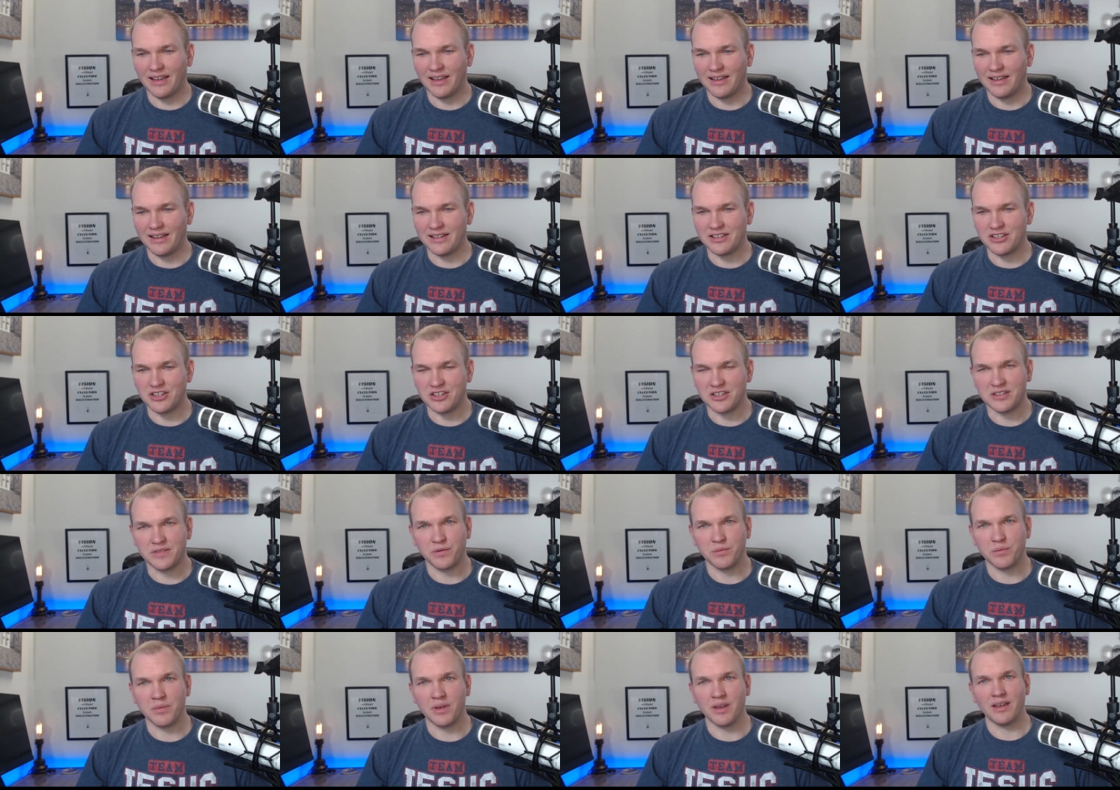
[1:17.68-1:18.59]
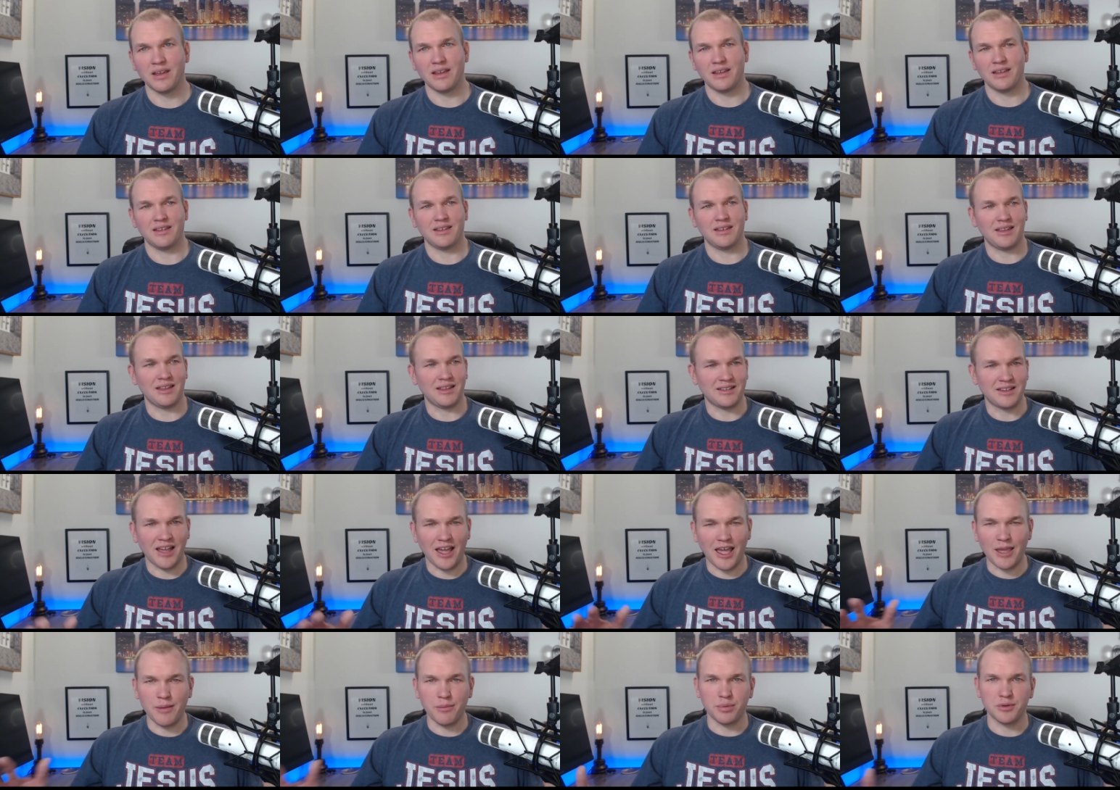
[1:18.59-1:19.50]
just from a
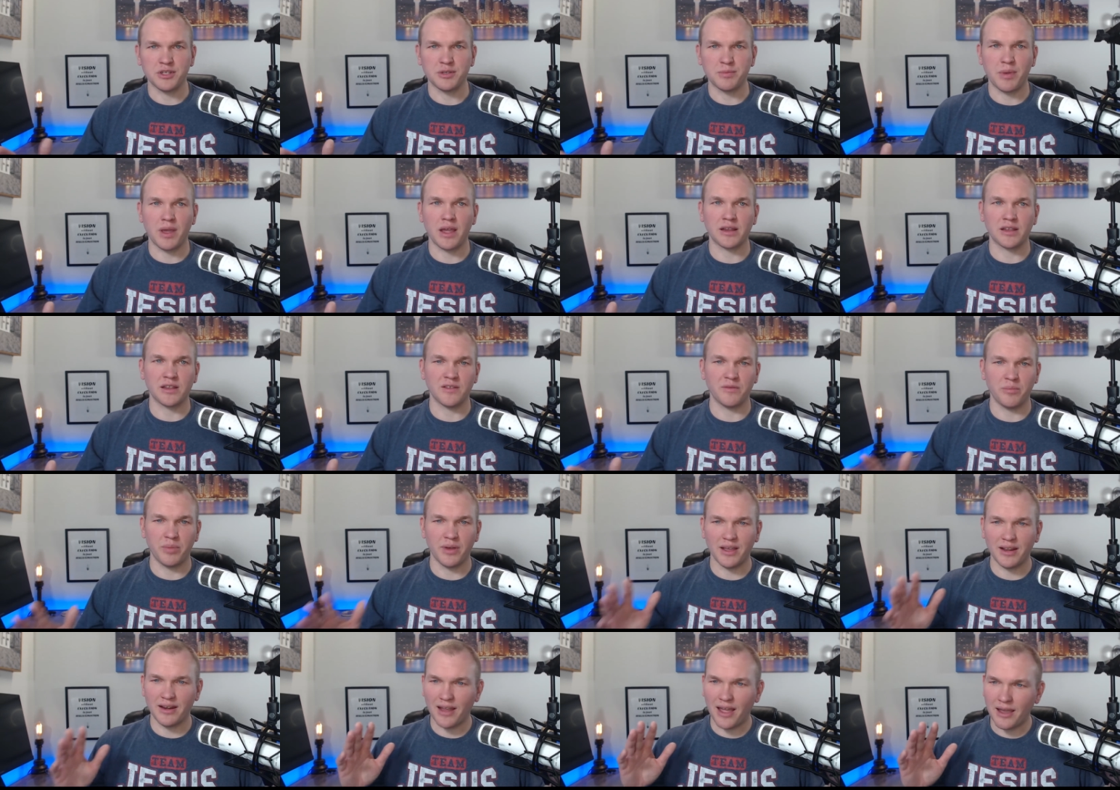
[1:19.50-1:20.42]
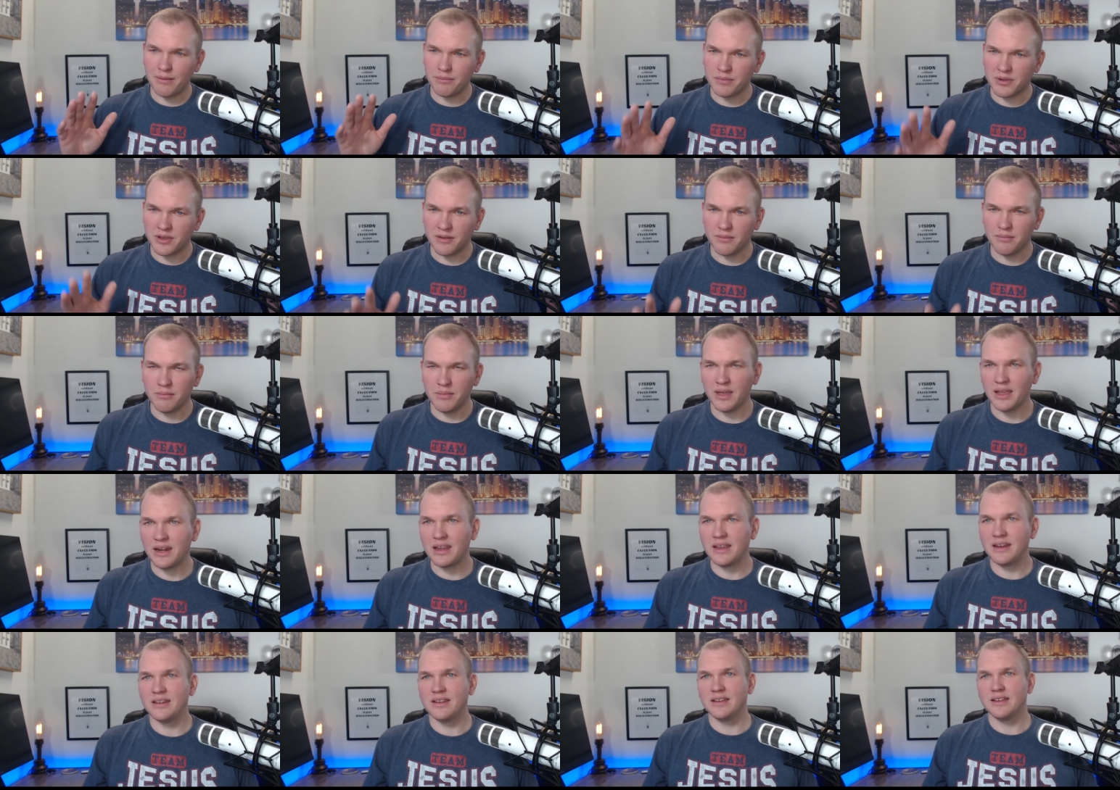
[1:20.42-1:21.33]
time perspective, but I'm
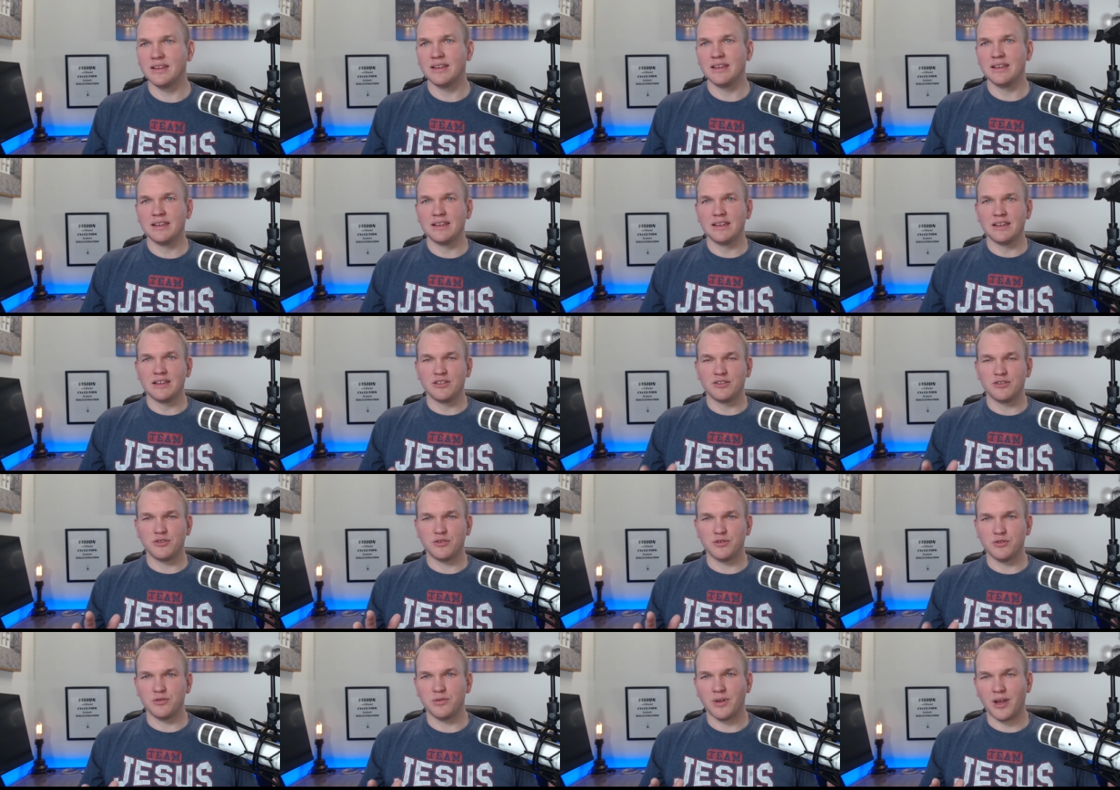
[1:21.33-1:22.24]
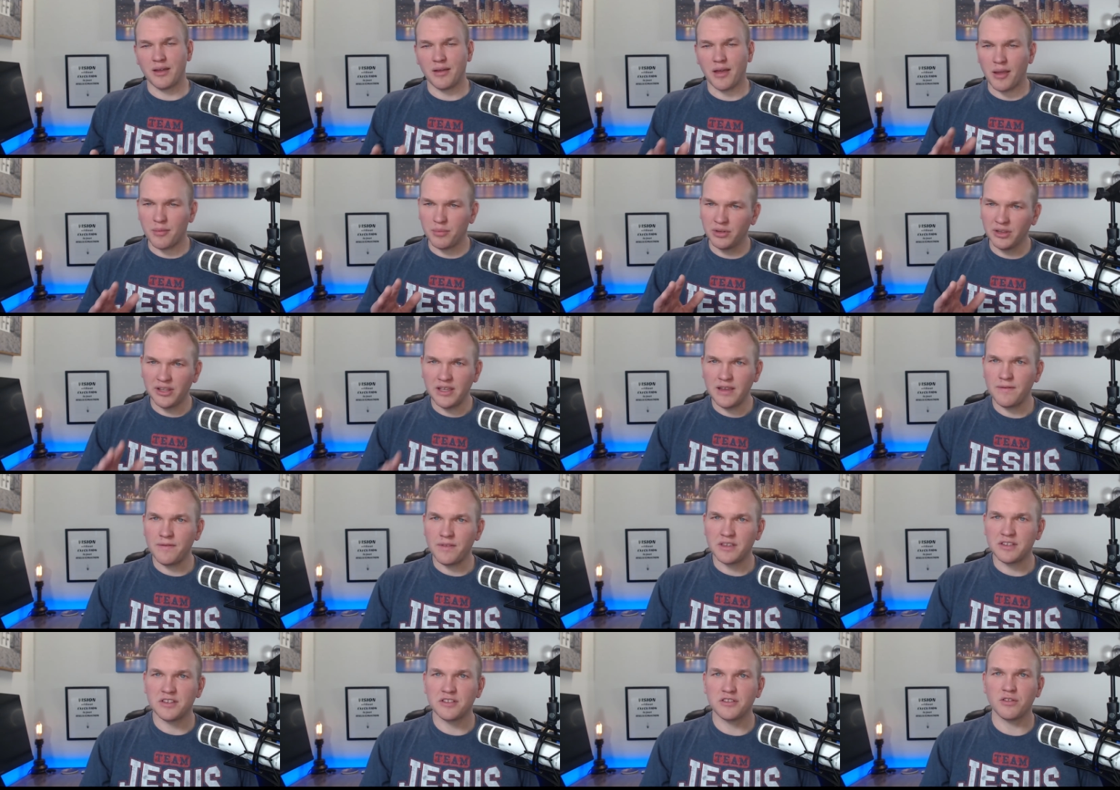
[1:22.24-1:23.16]
committed to, I believe
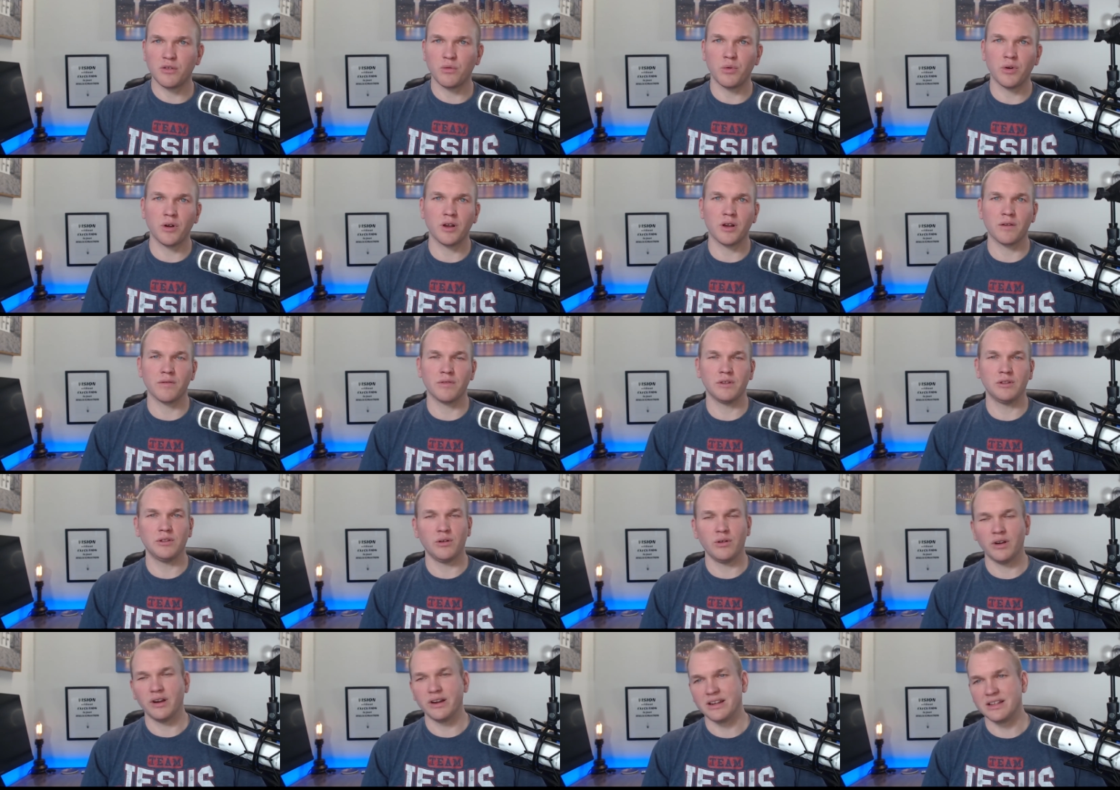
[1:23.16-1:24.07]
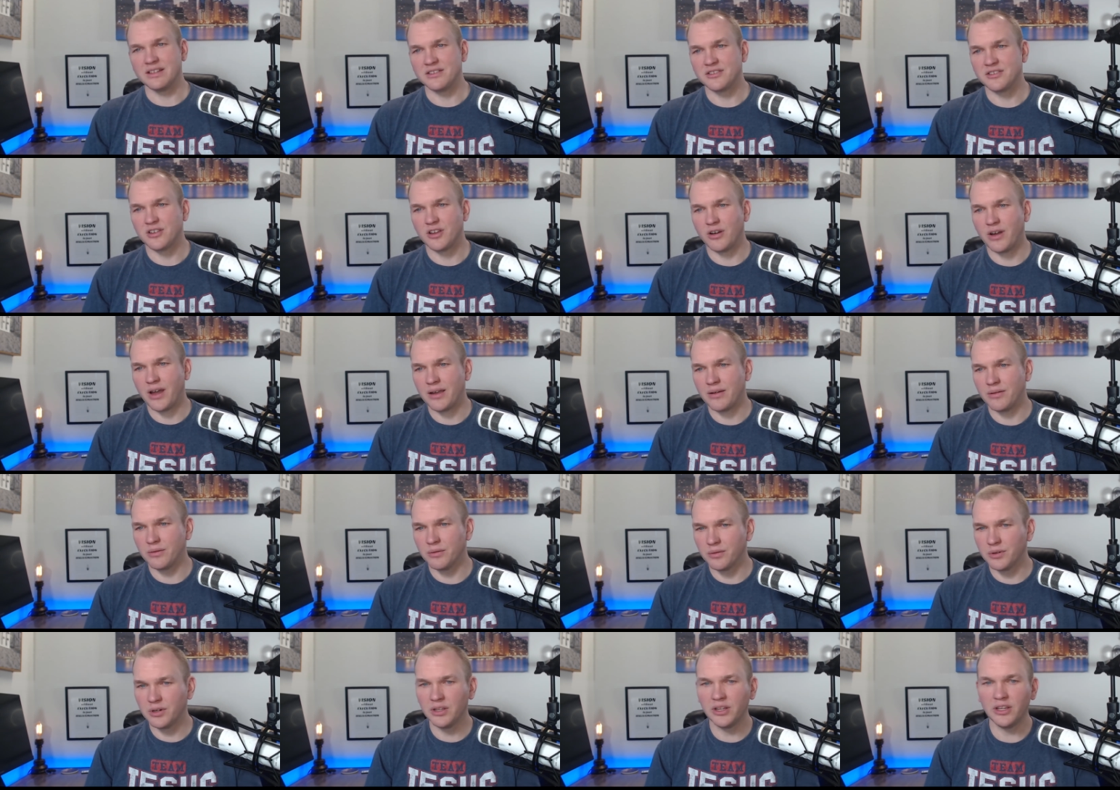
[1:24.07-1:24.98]
this is a work of the Lord, and so I
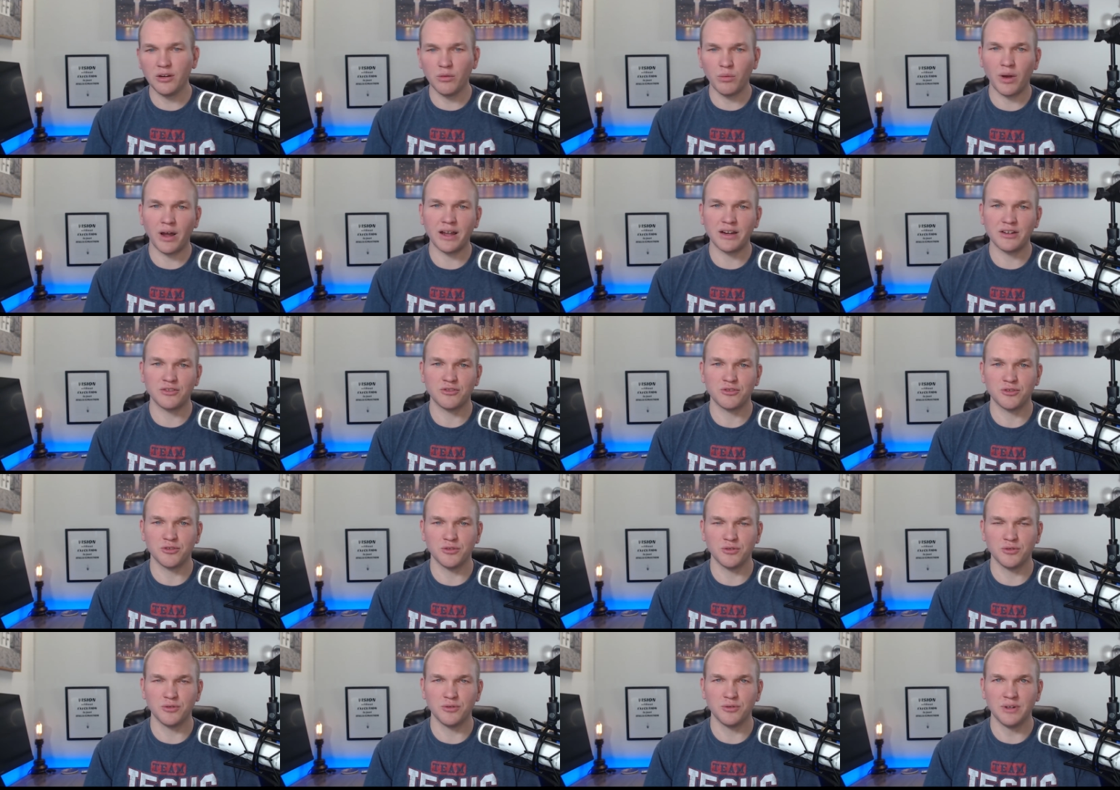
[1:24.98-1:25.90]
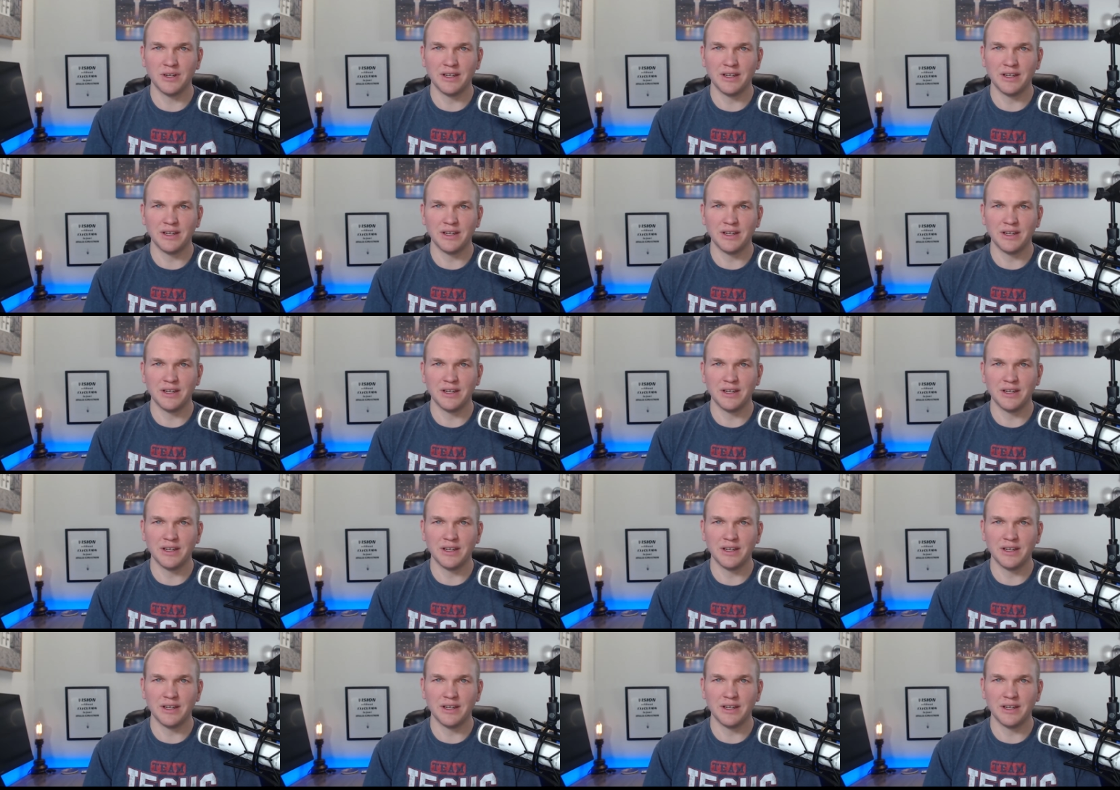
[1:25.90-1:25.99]
really want to